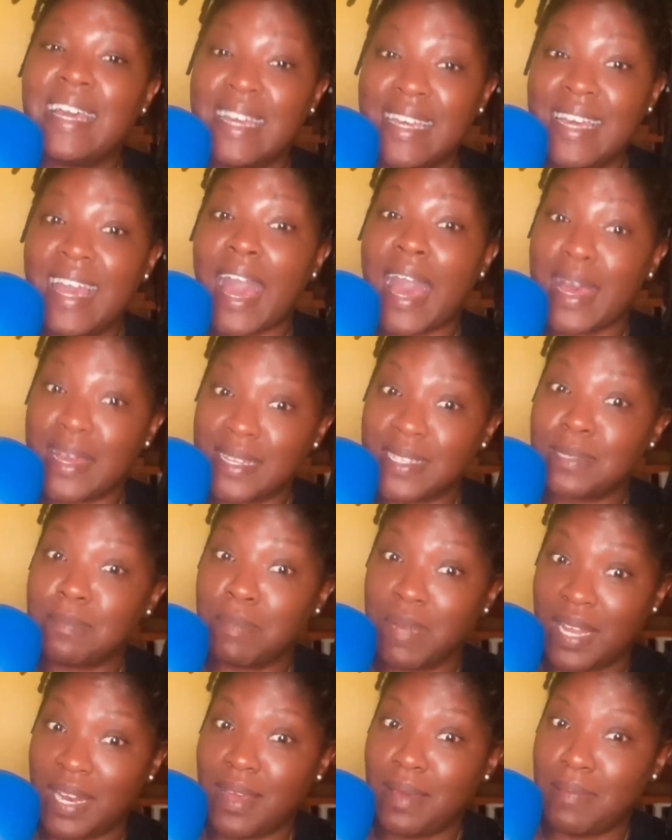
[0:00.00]
He got his
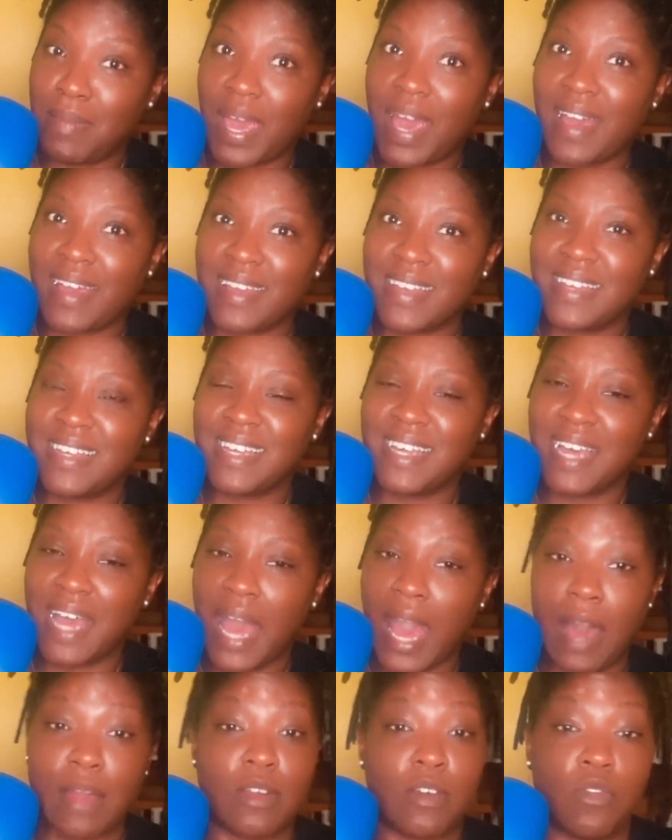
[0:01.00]
money back
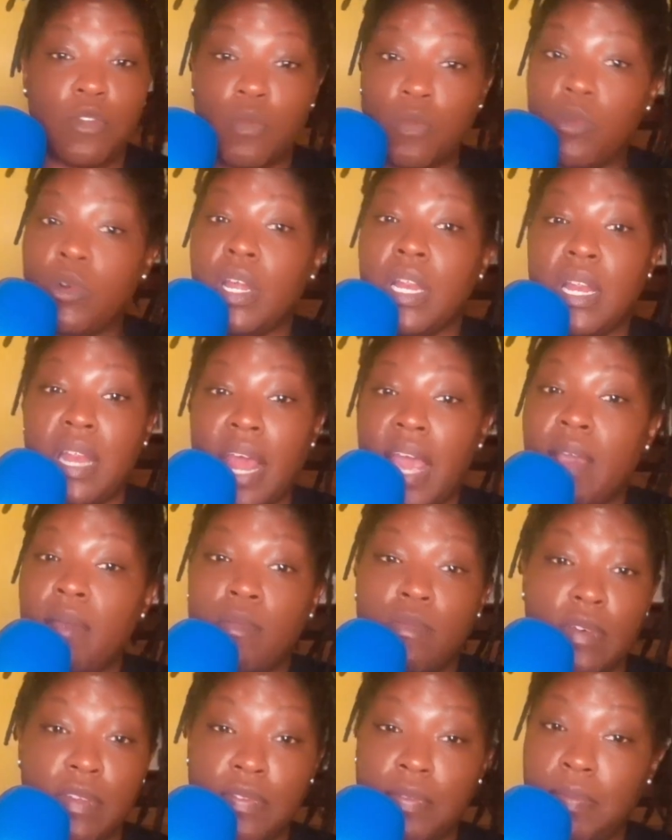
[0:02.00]
out of one
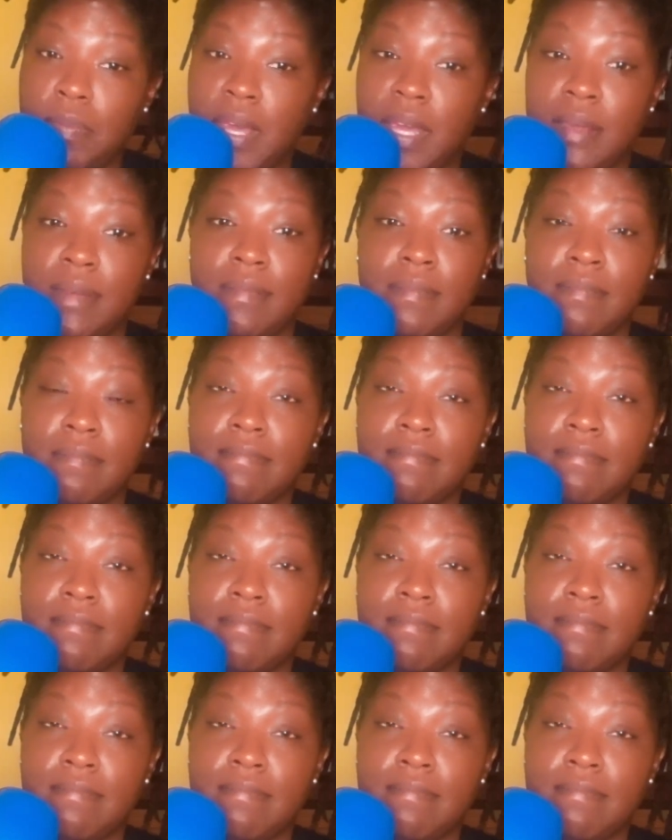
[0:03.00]
date with me.